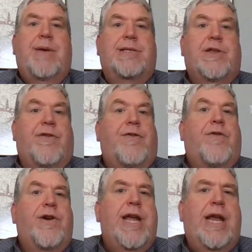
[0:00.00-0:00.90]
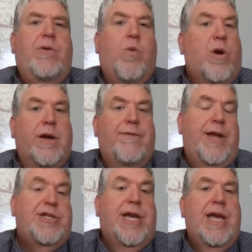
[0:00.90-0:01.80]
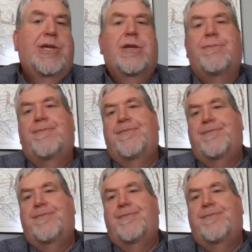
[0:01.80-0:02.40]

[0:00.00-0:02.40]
It means the freeing work of education.